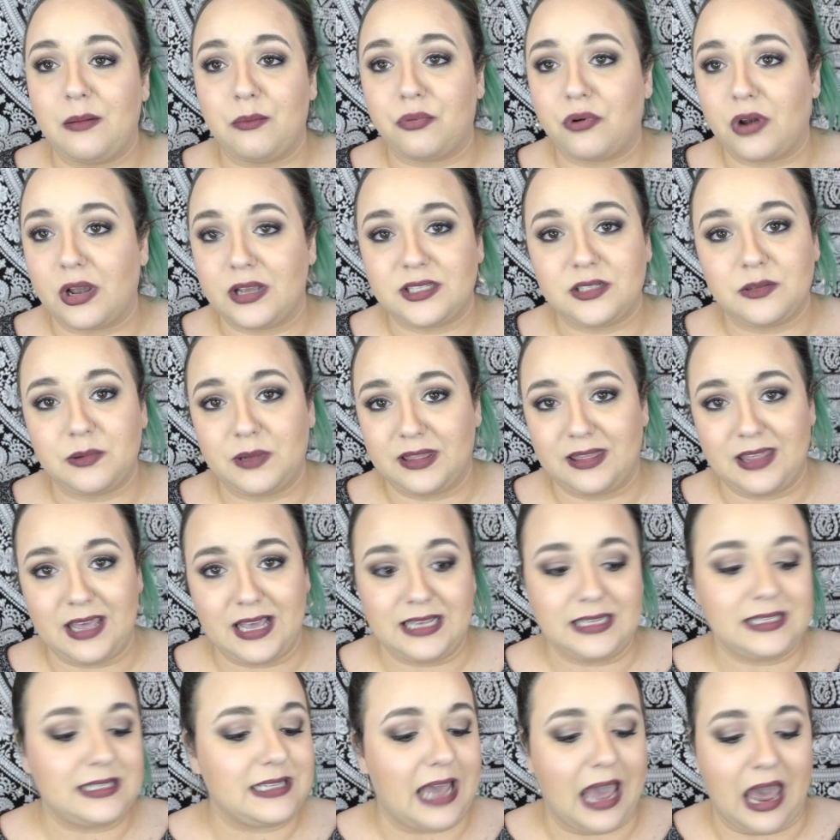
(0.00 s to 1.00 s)
impressed with
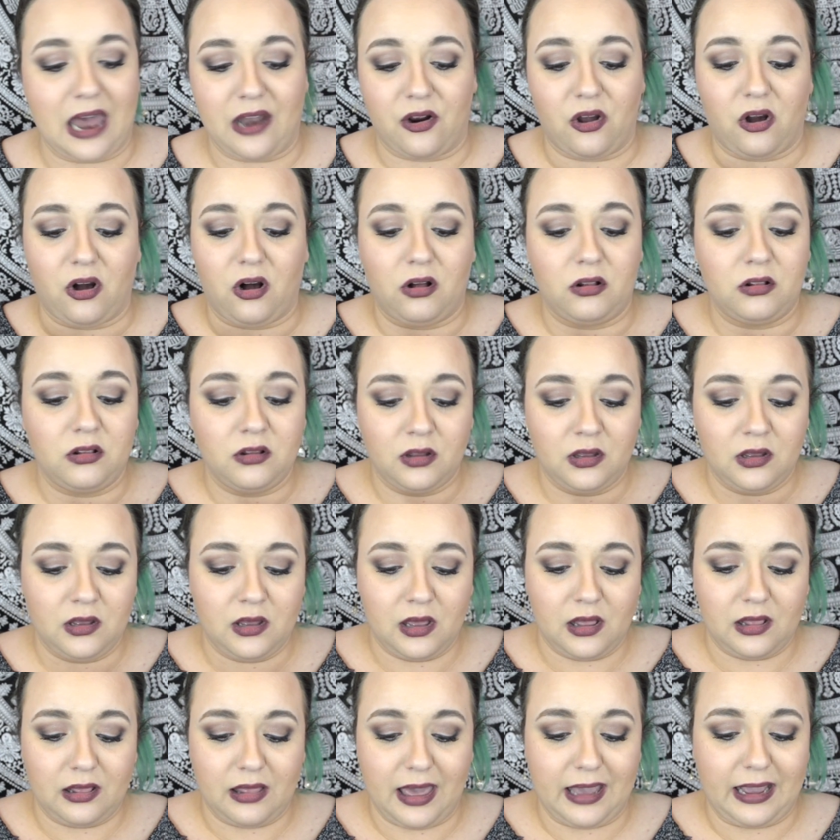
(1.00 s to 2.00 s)
this at all.
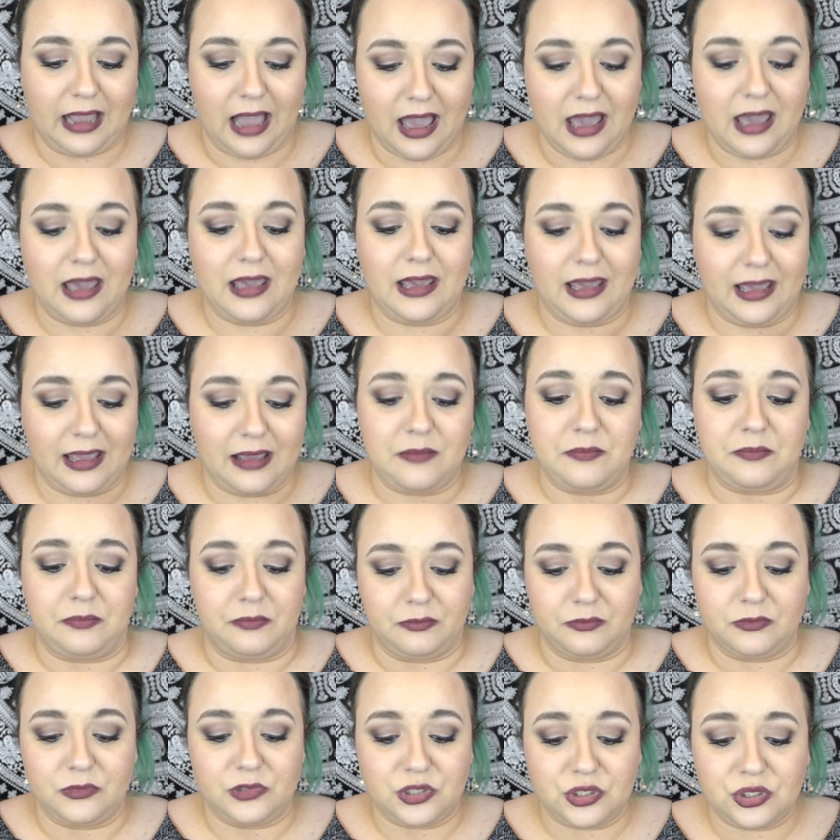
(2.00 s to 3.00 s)
Like, I am
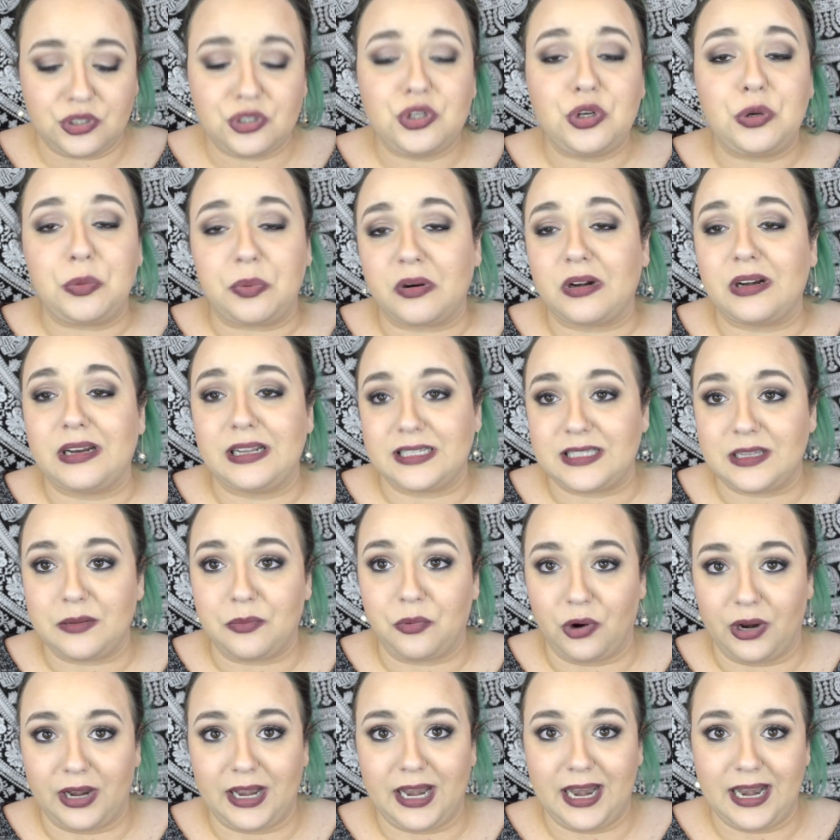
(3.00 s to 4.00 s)
super
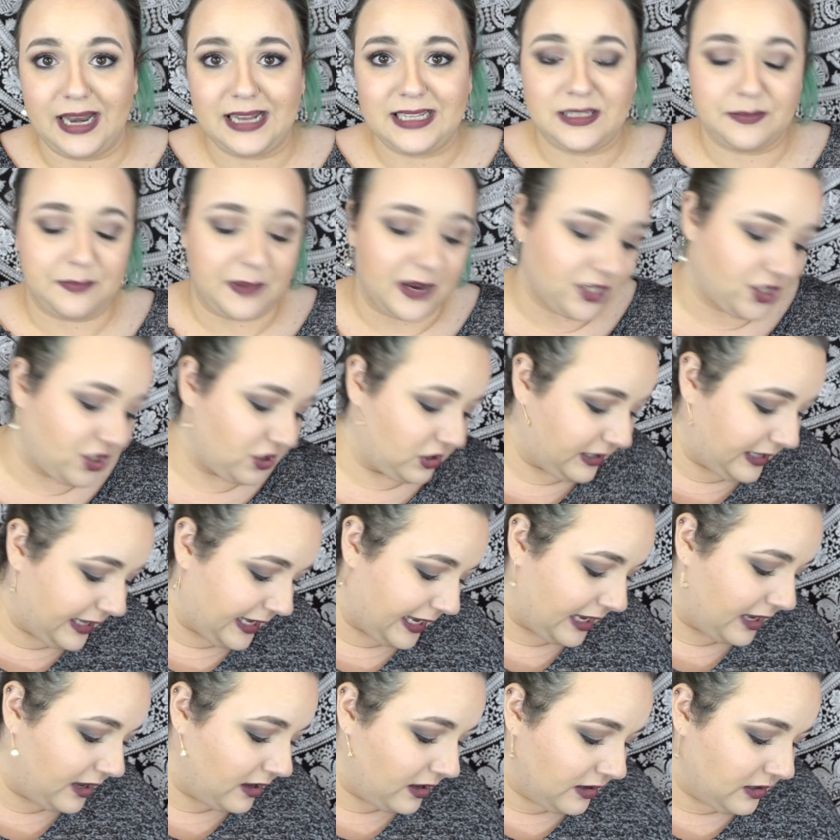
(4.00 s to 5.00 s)
disappointed,
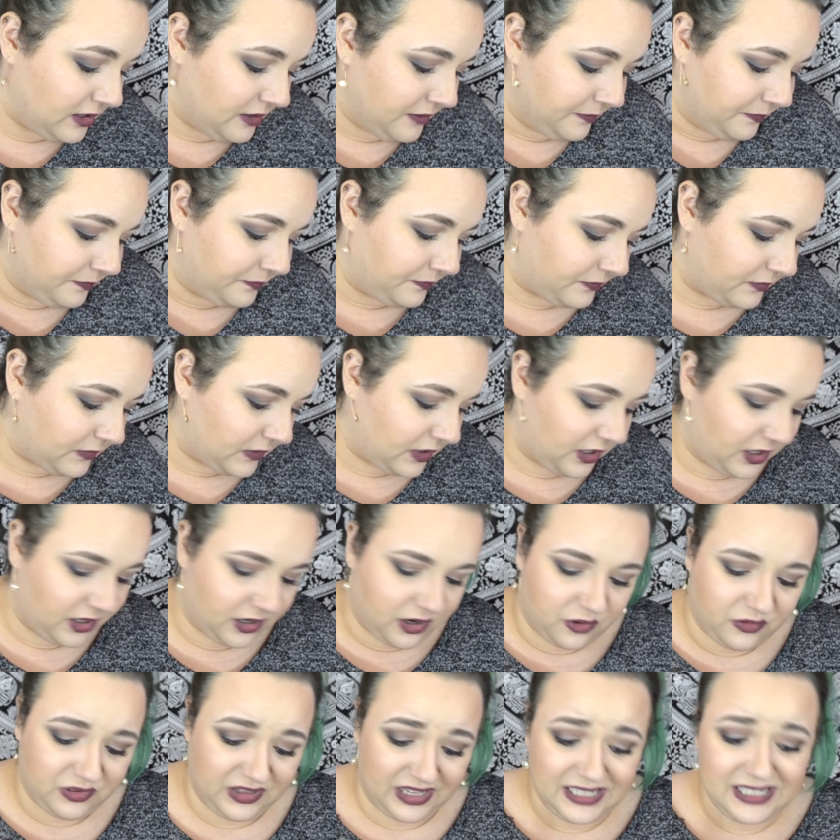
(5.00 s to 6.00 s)
especially, you
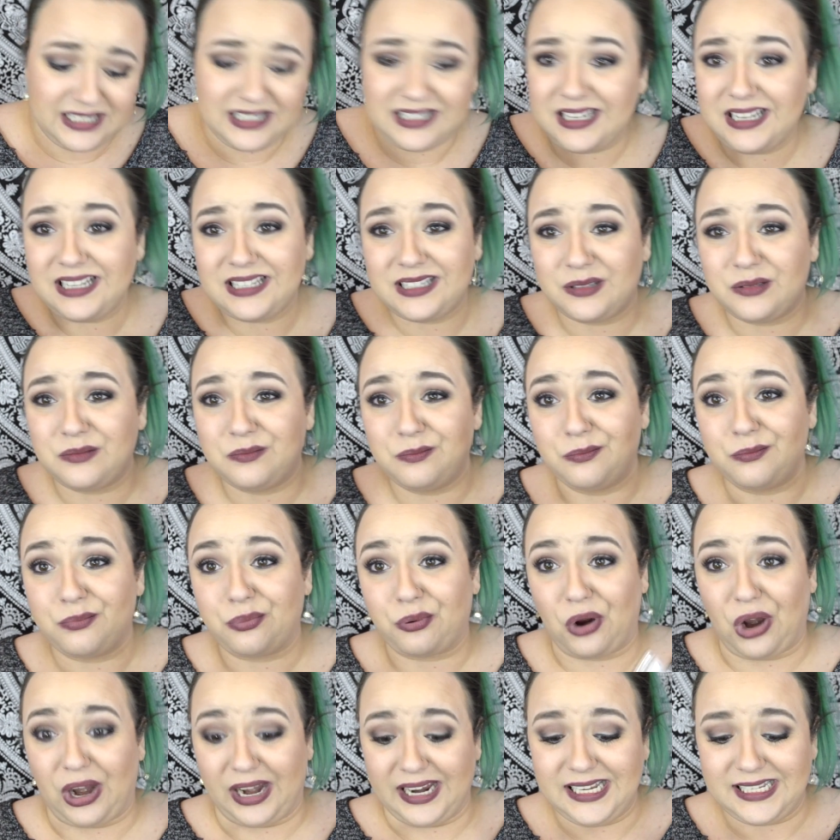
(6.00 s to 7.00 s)
know, this is
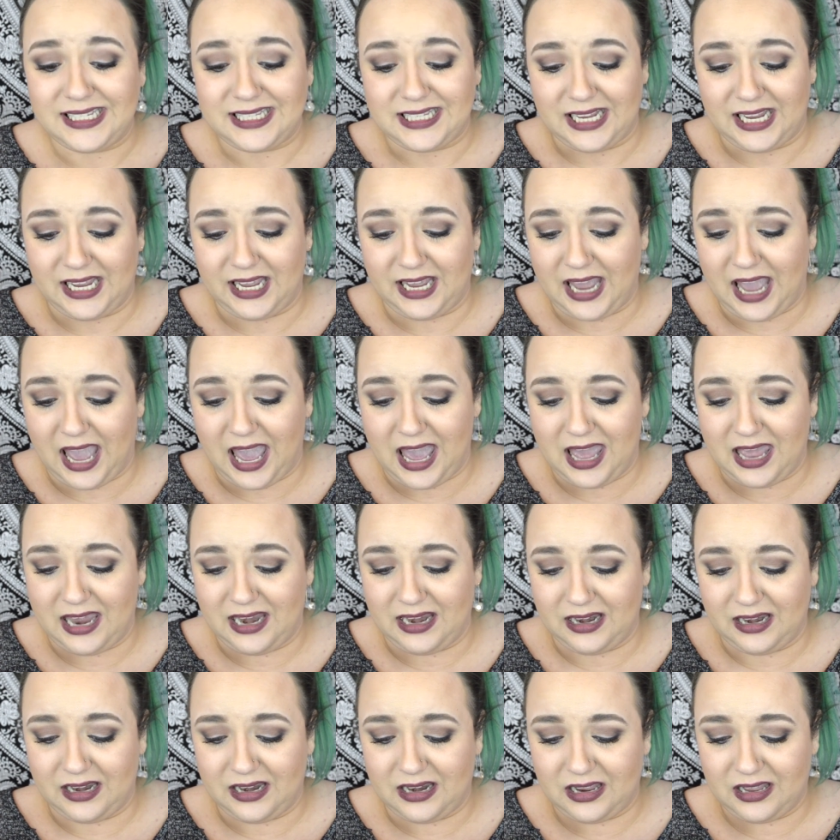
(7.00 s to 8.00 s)
pricey
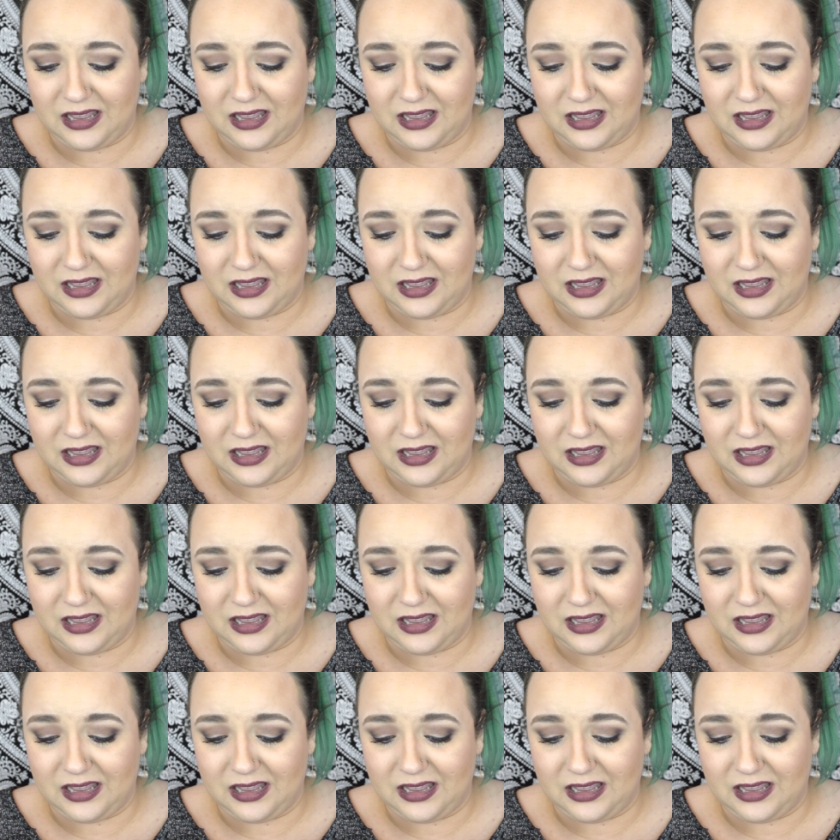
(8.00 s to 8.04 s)
and